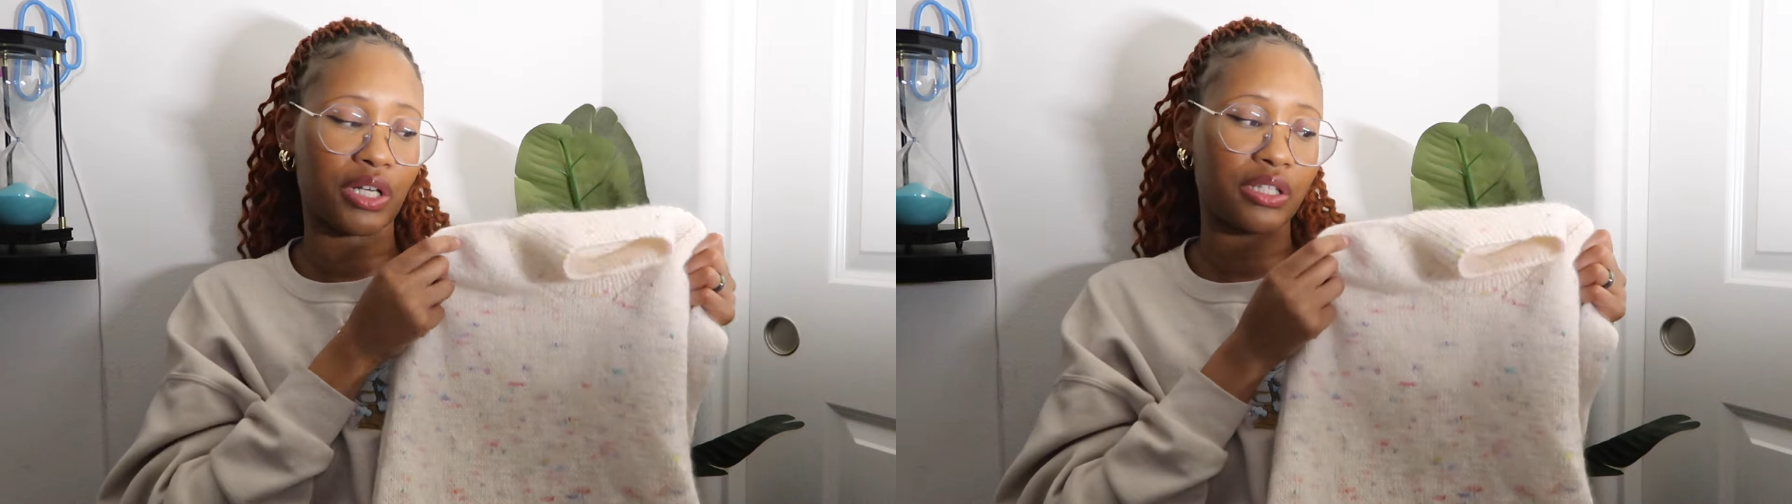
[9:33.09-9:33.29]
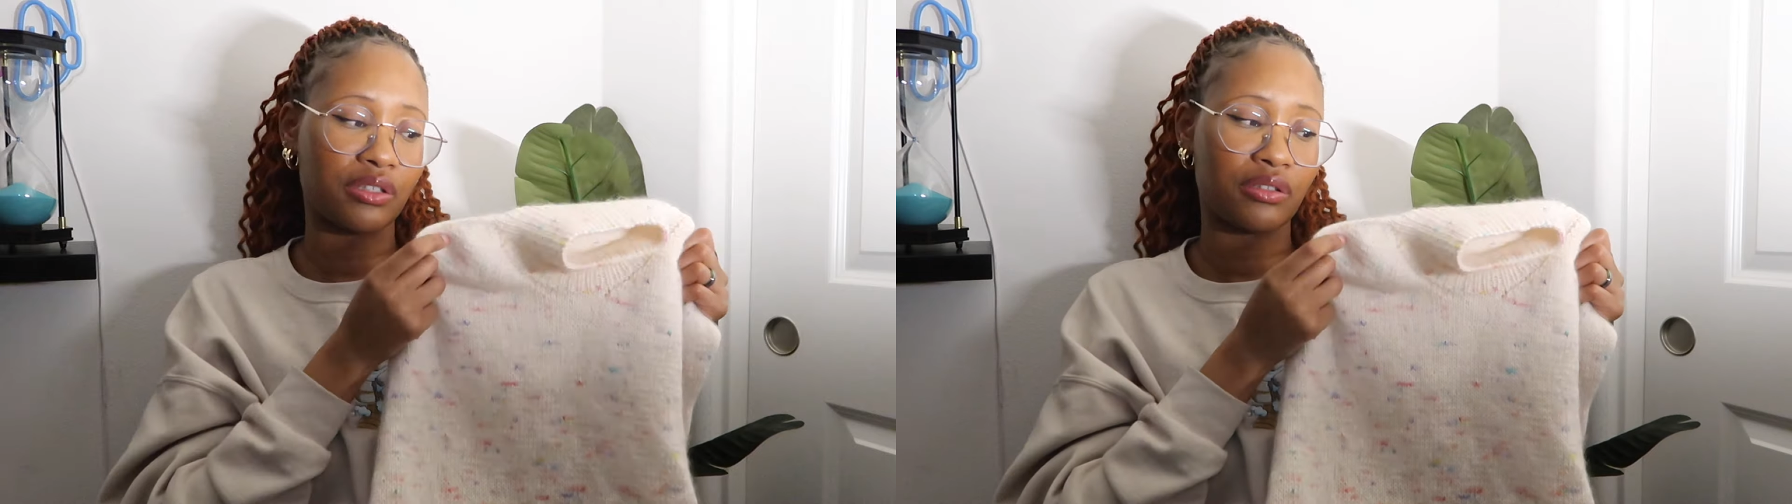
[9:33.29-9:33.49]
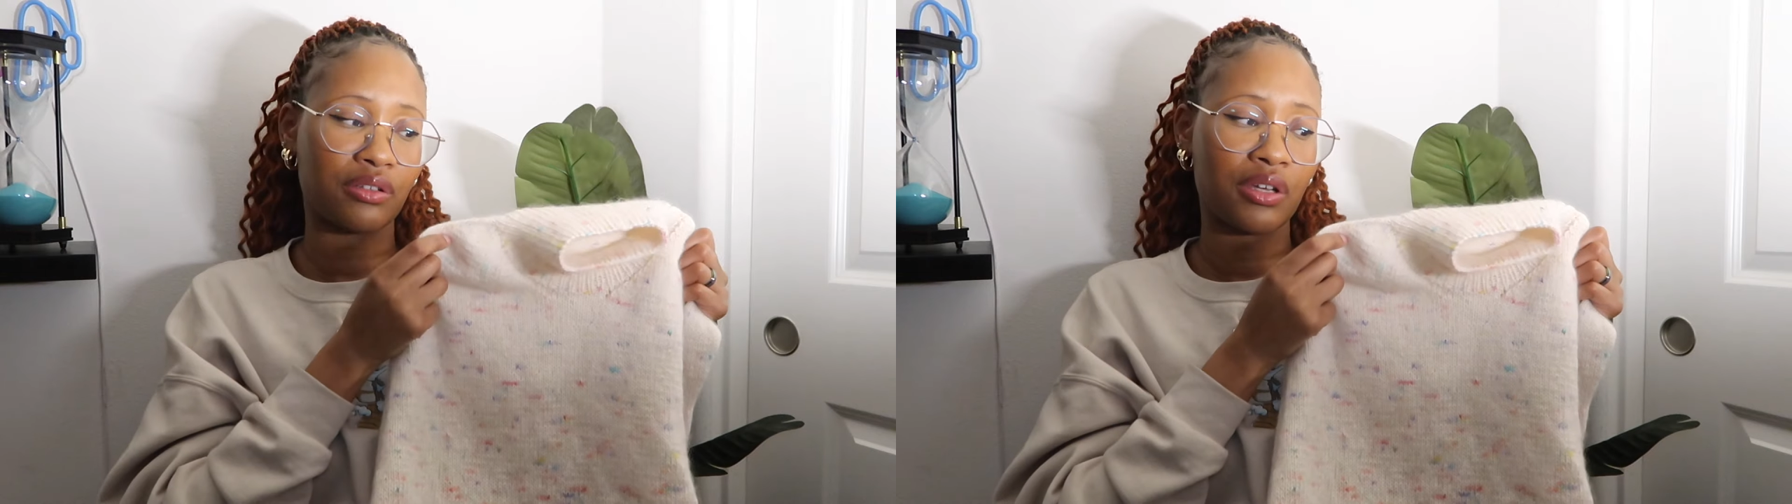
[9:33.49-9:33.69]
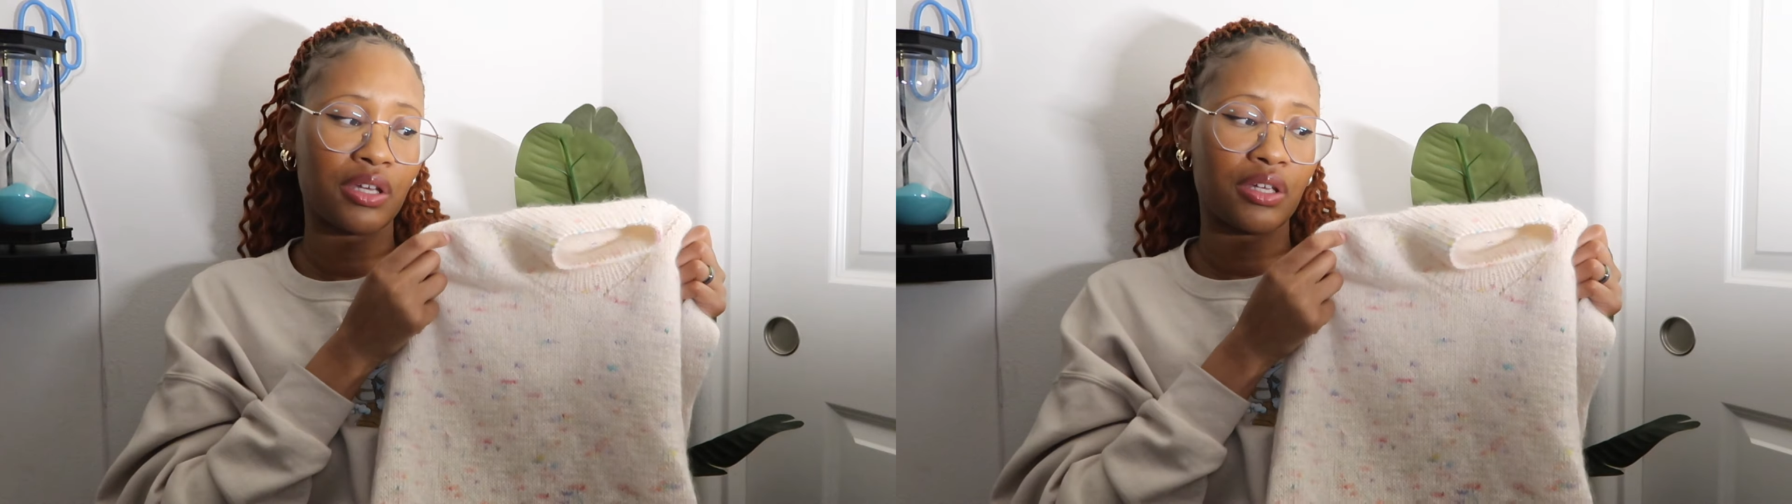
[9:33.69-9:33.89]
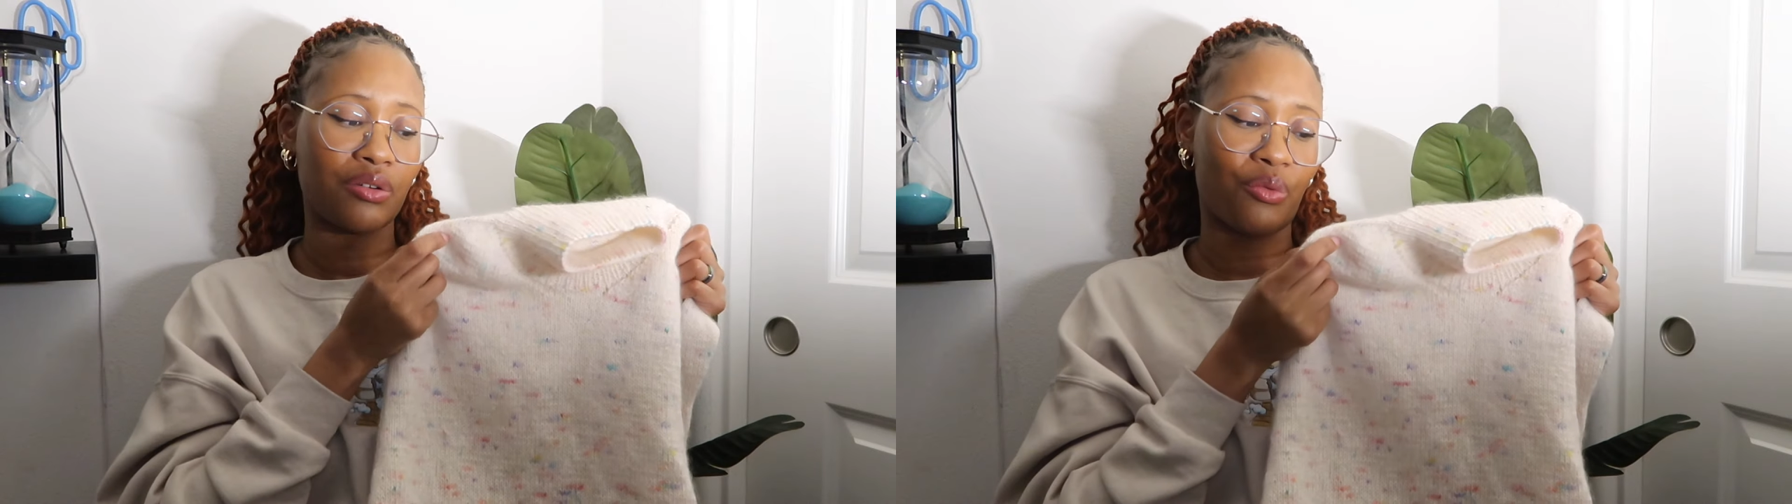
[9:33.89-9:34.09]
that's
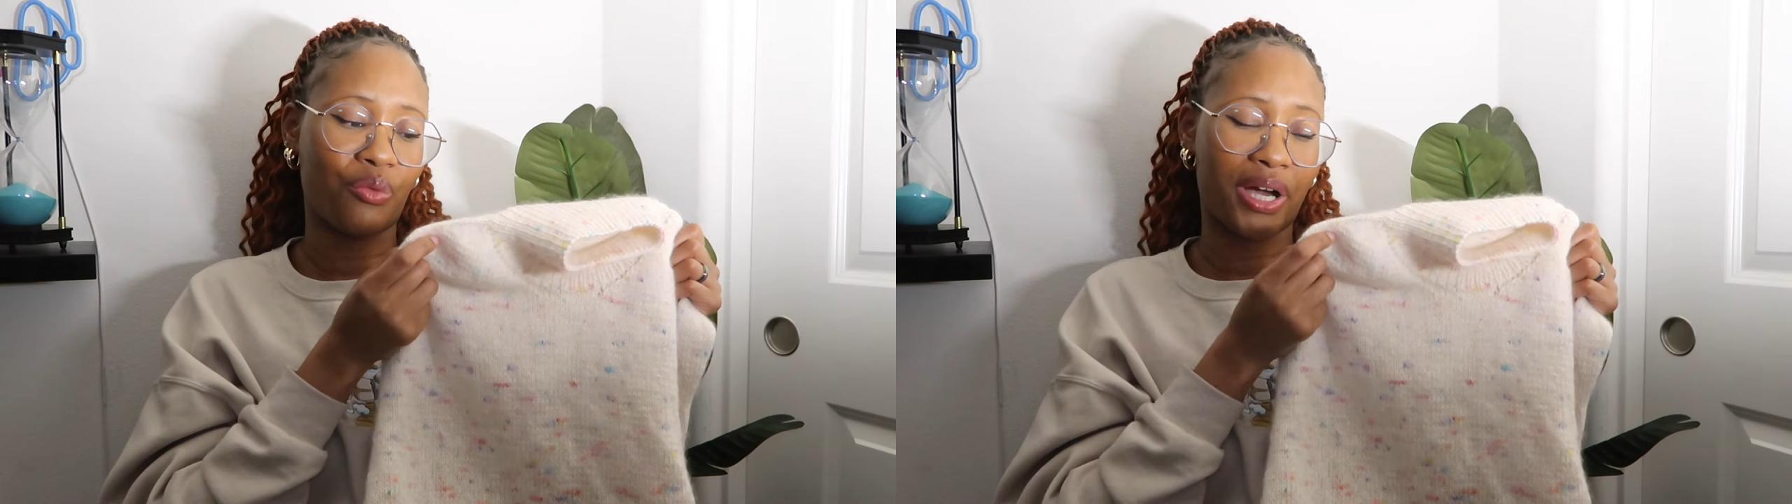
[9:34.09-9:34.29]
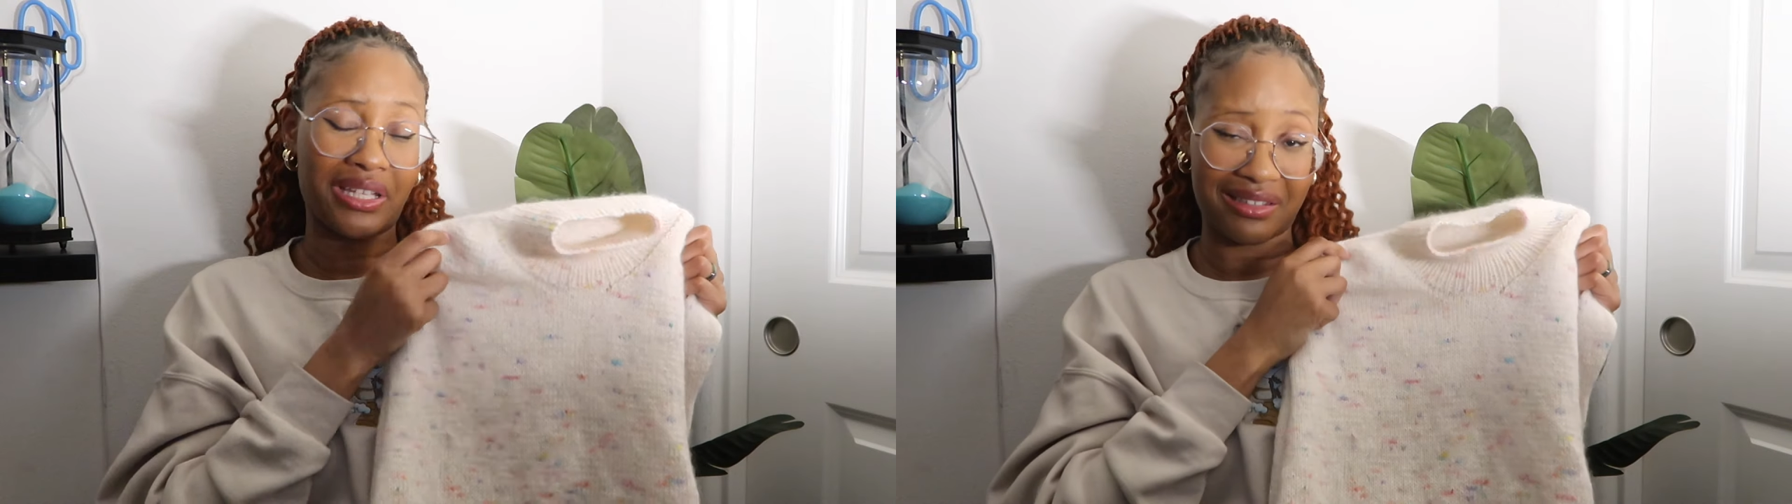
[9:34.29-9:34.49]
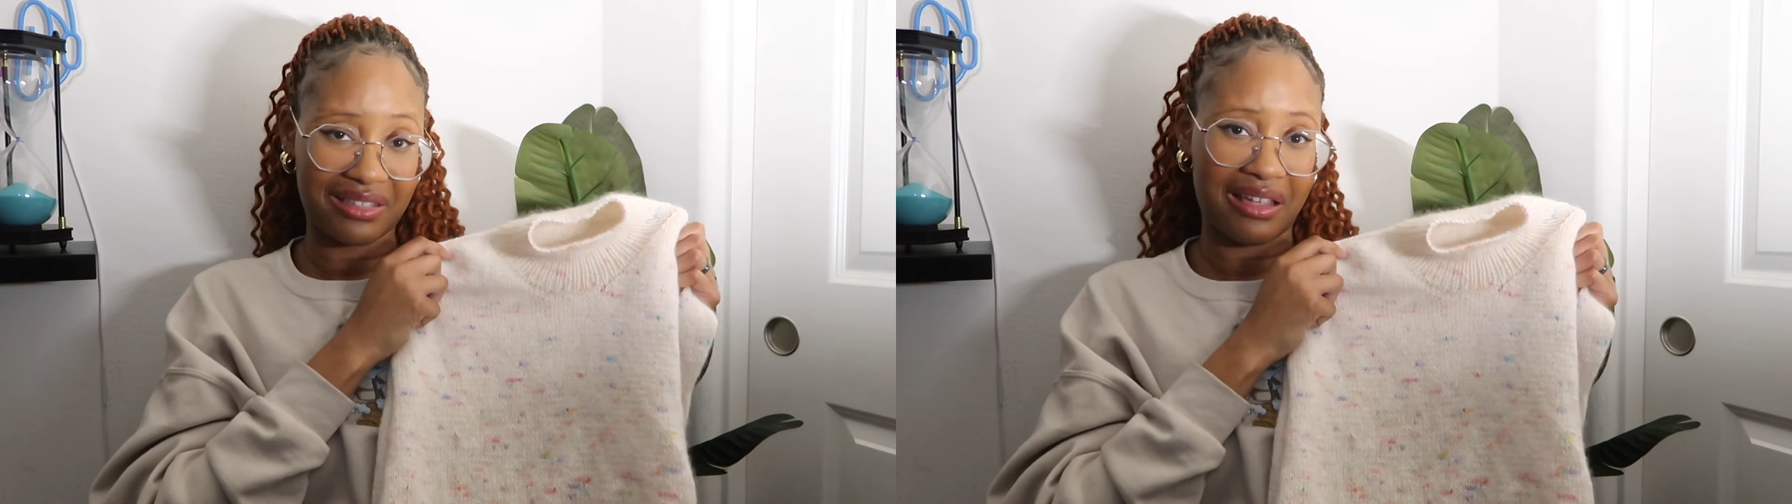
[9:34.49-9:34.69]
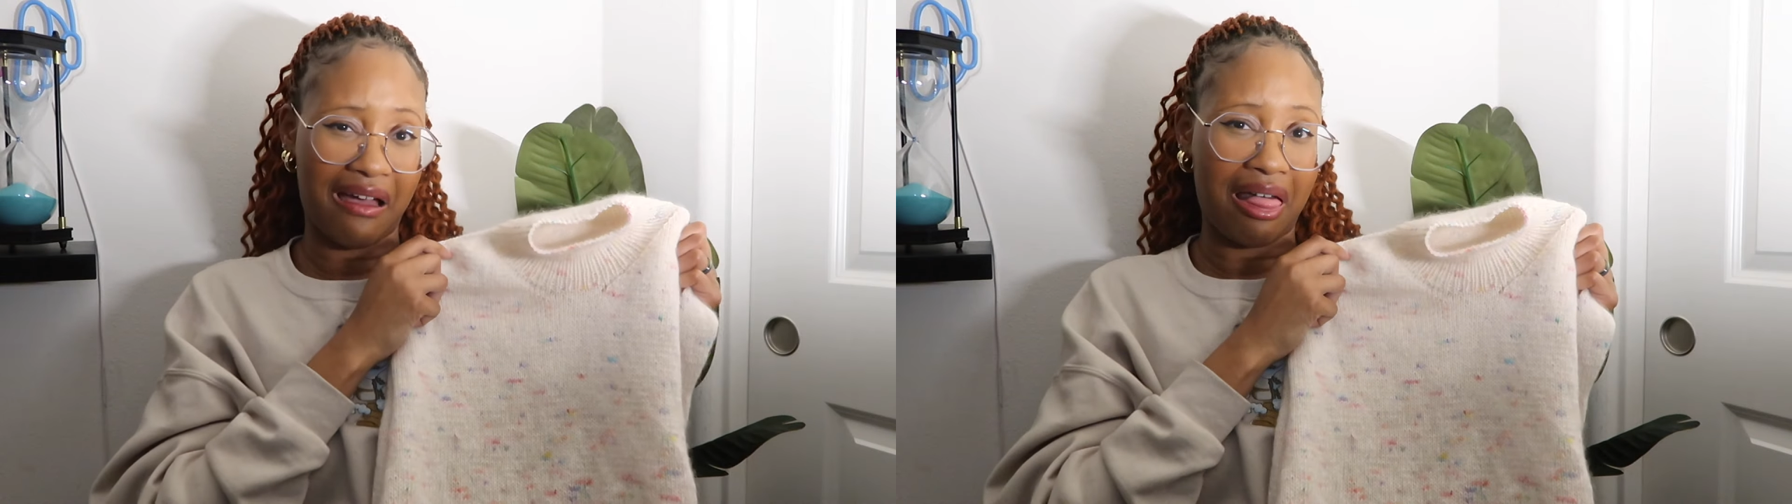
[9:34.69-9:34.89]
white.